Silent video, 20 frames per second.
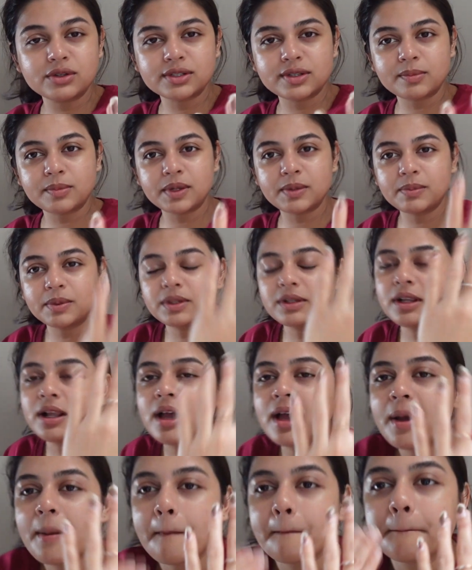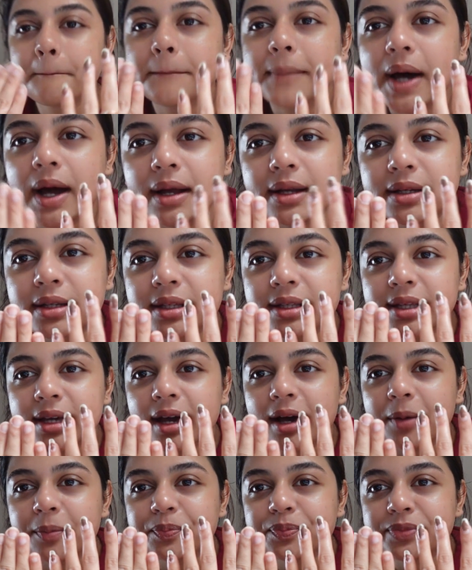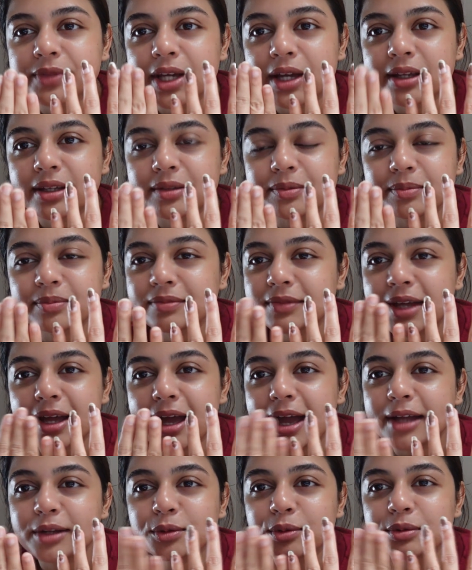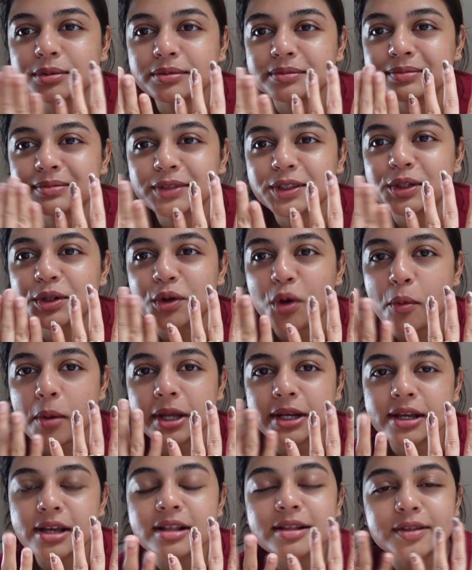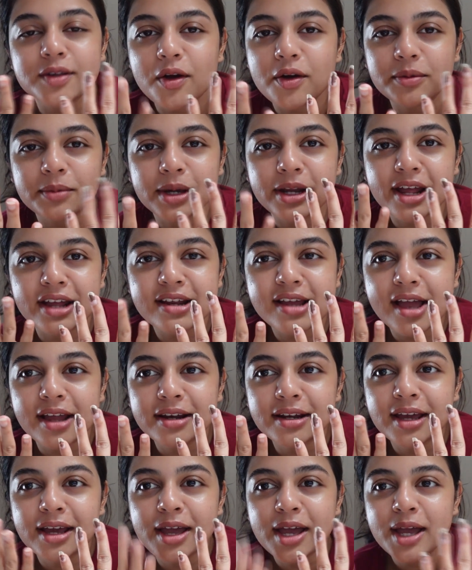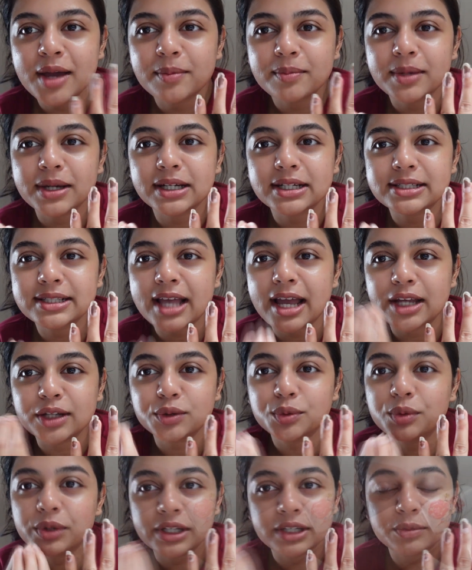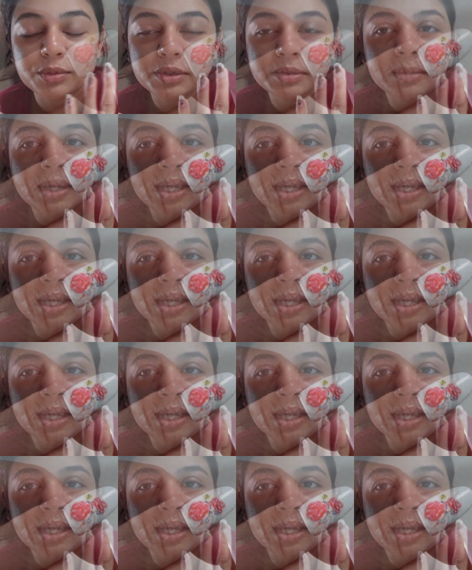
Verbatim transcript: to some people, but yeah, I, I don't grow my nails on my right hand because I do eat with